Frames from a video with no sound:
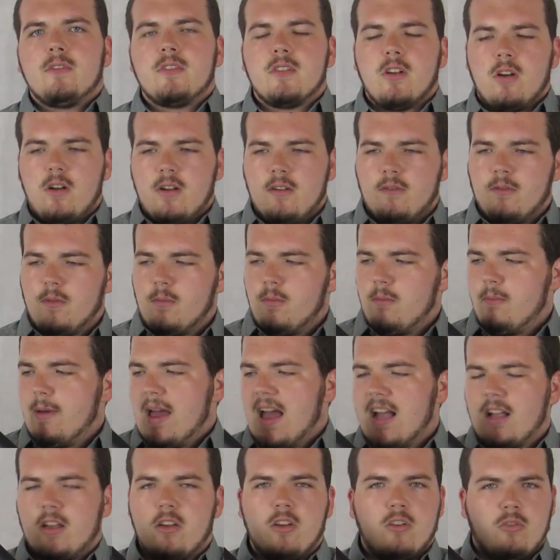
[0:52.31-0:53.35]
starting from the
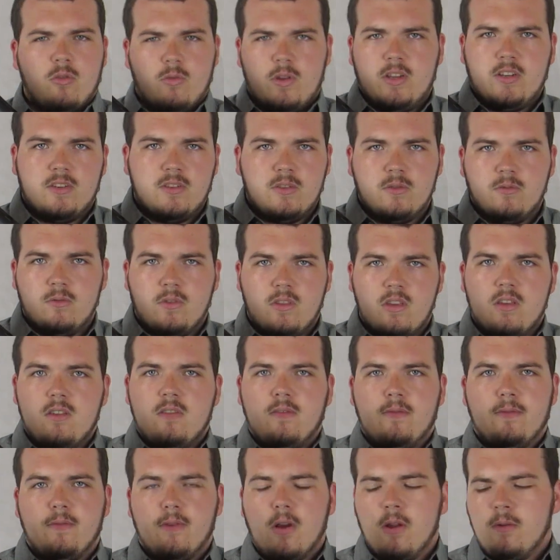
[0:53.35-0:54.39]
back going to
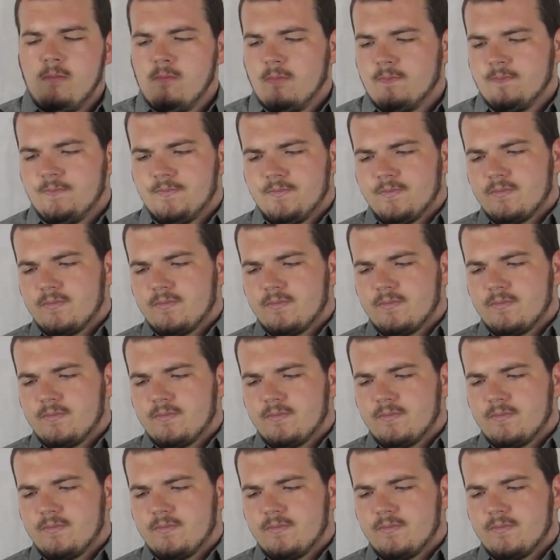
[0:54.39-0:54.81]
the front.